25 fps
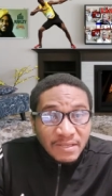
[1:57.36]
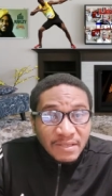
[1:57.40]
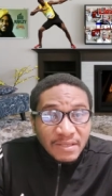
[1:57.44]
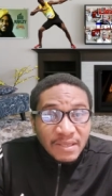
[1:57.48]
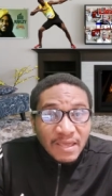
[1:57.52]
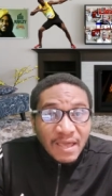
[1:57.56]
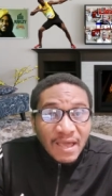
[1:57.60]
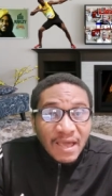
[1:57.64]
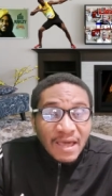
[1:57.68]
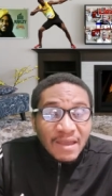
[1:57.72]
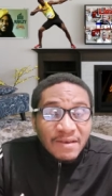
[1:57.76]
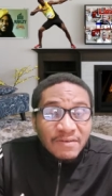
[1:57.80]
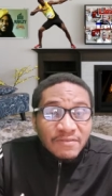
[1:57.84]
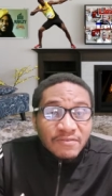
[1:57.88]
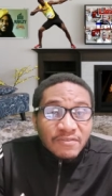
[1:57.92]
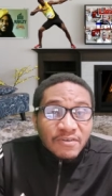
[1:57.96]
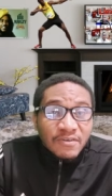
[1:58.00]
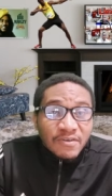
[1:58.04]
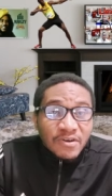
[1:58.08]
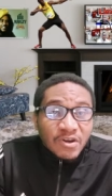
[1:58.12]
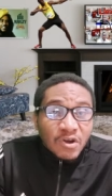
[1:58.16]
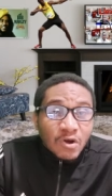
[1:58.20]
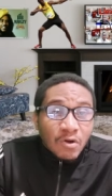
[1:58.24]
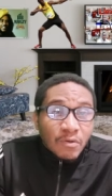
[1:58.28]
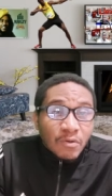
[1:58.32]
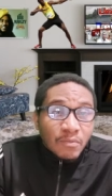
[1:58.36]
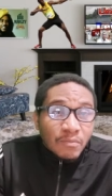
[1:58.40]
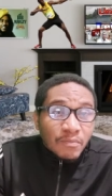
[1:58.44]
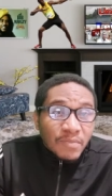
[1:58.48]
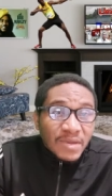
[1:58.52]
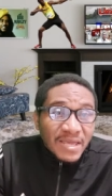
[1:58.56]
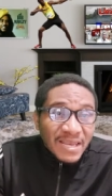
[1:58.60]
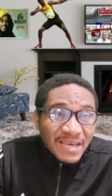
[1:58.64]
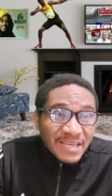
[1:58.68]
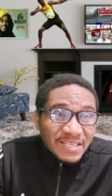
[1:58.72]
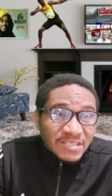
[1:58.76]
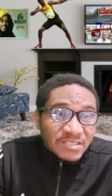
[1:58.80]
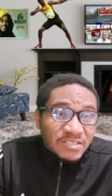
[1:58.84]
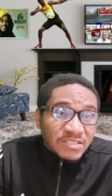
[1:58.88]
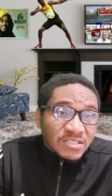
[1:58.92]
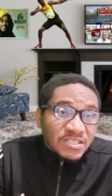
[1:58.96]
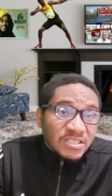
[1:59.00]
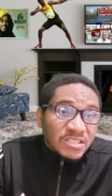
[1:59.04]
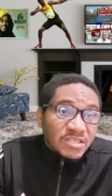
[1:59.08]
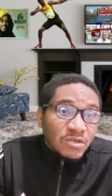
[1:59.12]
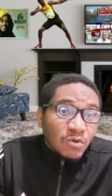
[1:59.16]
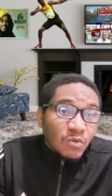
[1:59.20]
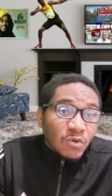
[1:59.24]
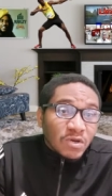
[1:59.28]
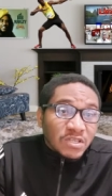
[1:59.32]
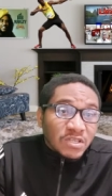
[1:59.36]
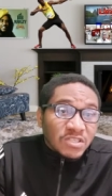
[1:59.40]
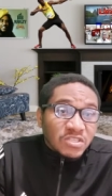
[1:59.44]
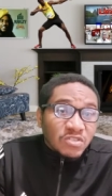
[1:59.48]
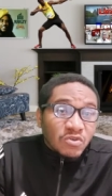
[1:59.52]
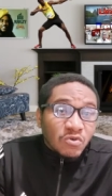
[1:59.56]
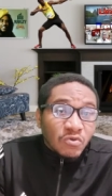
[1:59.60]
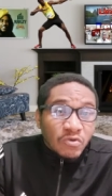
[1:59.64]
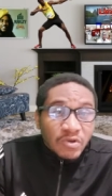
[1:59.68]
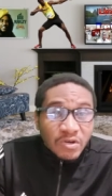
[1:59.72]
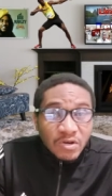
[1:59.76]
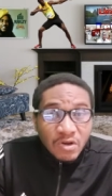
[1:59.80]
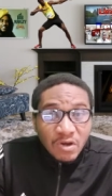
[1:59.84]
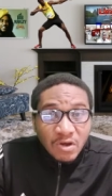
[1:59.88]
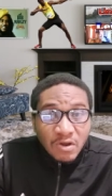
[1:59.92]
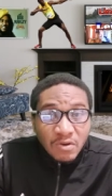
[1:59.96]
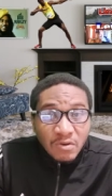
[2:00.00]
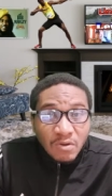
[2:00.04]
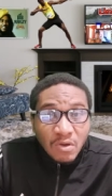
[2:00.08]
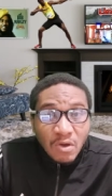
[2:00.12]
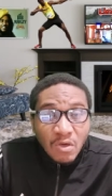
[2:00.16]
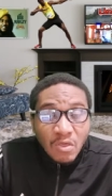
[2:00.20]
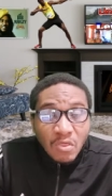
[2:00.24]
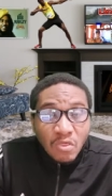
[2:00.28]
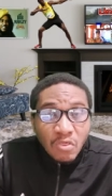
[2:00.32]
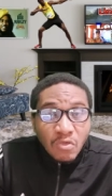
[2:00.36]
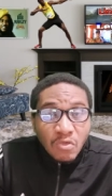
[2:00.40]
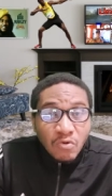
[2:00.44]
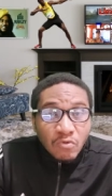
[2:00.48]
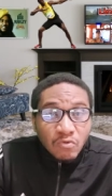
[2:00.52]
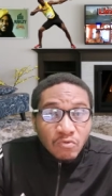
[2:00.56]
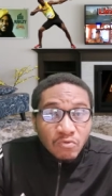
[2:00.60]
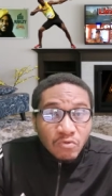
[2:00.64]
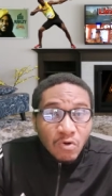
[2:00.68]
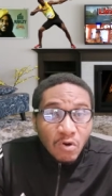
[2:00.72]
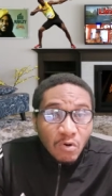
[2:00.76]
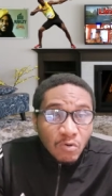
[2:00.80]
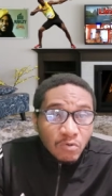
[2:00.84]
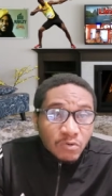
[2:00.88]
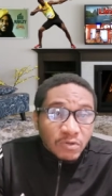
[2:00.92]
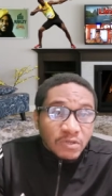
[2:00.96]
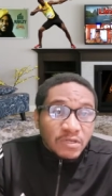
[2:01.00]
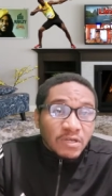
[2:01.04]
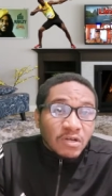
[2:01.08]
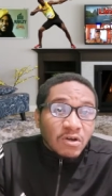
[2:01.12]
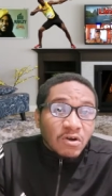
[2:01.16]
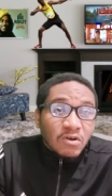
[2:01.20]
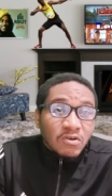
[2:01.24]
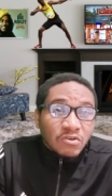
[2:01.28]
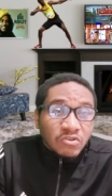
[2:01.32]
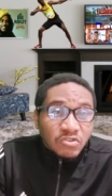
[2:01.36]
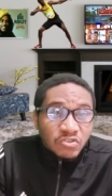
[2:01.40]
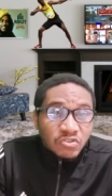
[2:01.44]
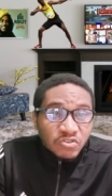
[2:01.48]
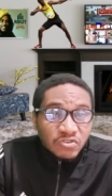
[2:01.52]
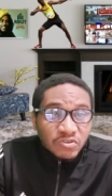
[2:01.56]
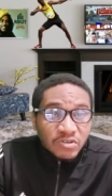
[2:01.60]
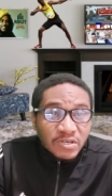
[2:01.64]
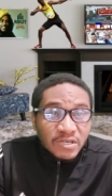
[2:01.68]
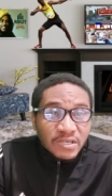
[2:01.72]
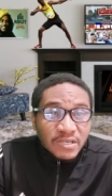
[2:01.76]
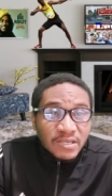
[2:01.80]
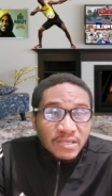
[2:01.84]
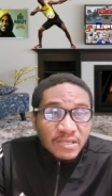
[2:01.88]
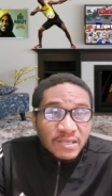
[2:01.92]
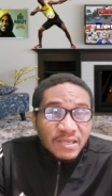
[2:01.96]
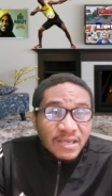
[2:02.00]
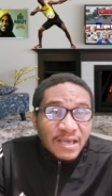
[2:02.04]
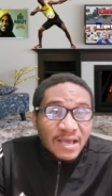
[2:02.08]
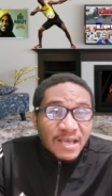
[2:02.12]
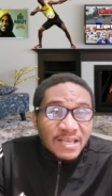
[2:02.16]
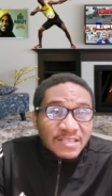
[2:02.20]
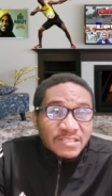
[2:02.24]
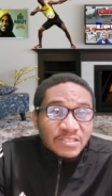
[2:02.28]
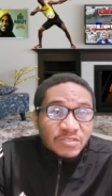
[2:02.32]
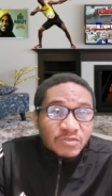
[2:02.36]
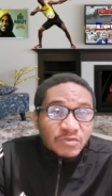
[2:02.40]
and very compelling to see what's going on throughout the country as it